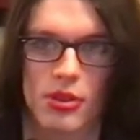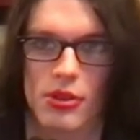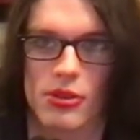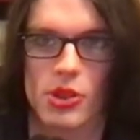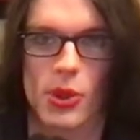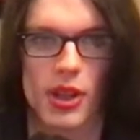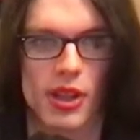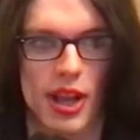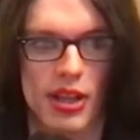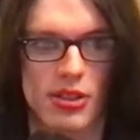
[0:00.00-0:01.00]
so I can
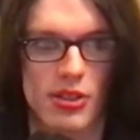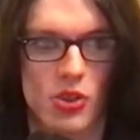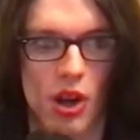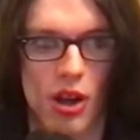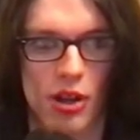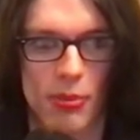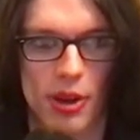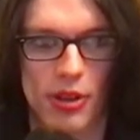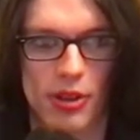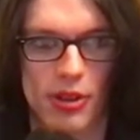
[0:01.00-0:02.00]
actually talk
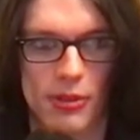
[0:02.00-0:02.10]
about it.